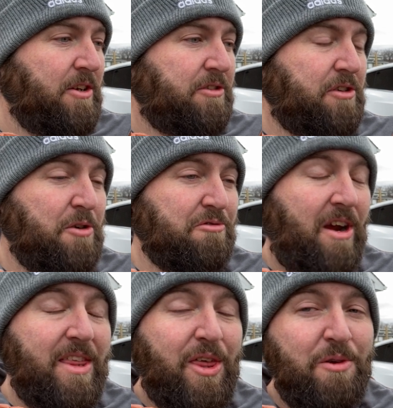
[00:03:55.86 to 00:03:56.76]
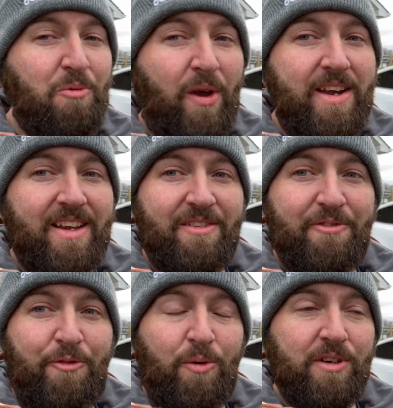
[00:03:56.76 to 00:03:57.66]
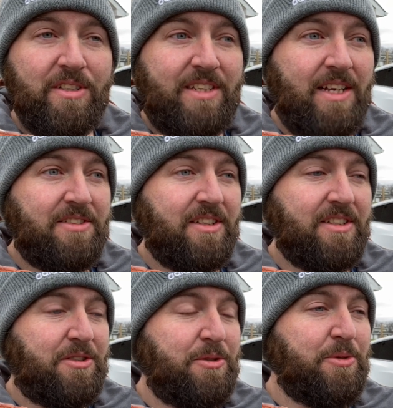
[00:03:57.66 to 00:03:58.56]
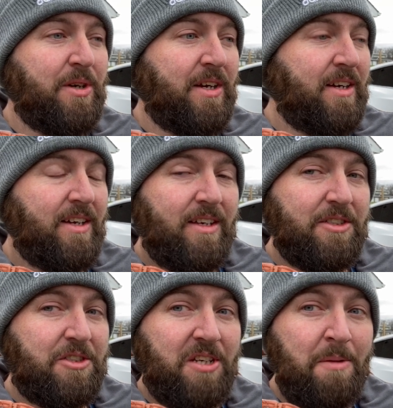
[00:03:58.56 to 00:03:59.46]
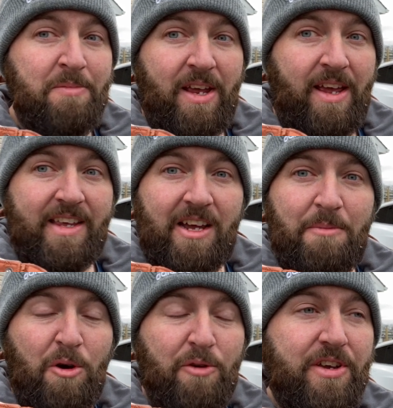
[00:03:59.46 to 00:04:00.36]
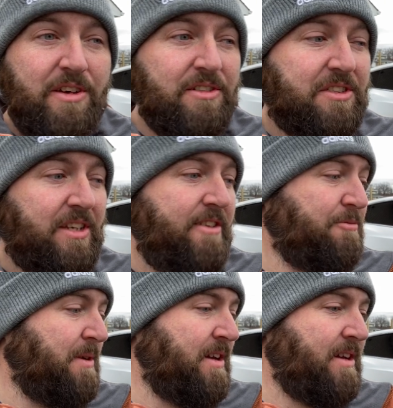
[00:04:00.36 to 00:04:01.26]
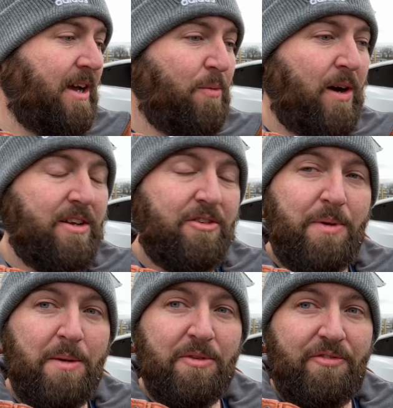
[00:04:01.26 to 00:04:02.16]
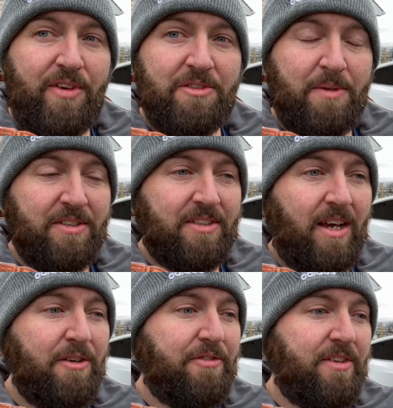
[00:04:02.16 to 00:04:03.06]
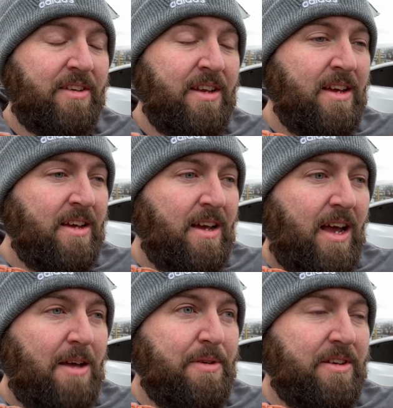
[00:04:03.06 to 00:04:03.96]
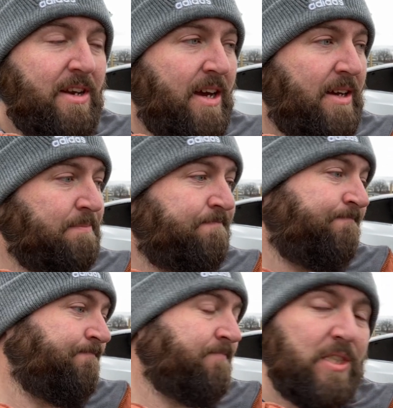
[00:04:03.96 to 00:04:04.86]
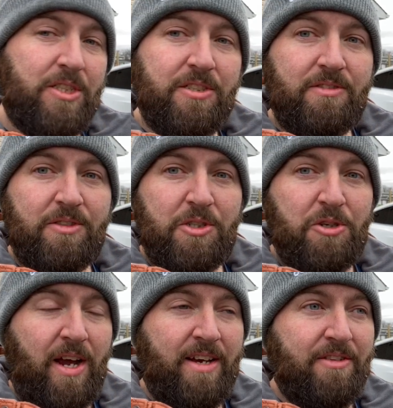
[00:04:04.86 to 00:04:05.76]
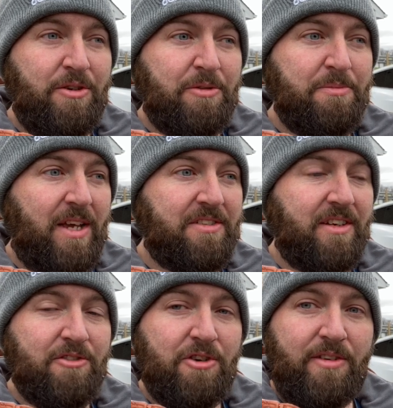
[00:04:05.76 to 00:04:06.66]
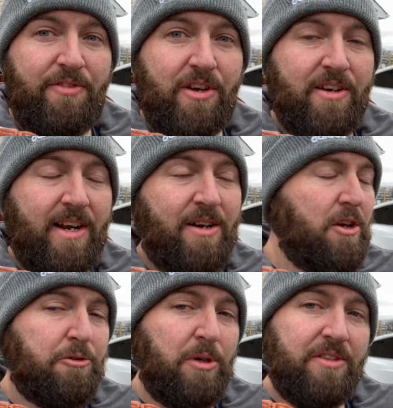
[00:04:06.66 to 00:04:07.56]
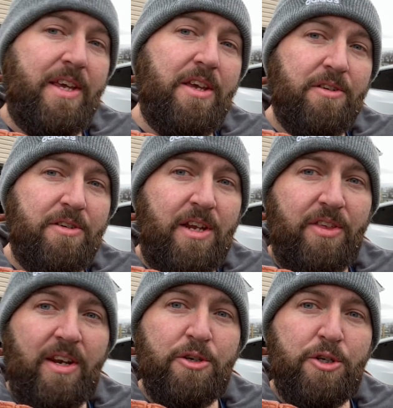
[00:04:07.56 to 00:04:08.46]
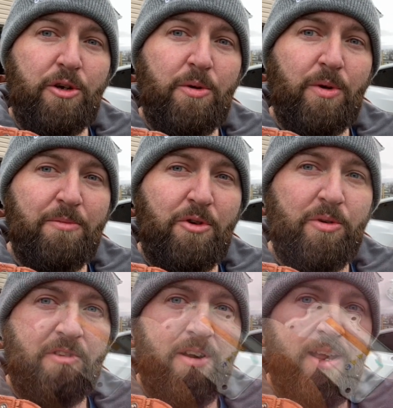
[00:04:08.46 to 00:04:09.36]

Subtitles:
So rather than waiting for Tesla to someday come here and save me, I wanted to be able to fix it myself, and I've been just trying to do some testing and trying to figure it out. So I'll take you underneath and I'll show you what I'm doing right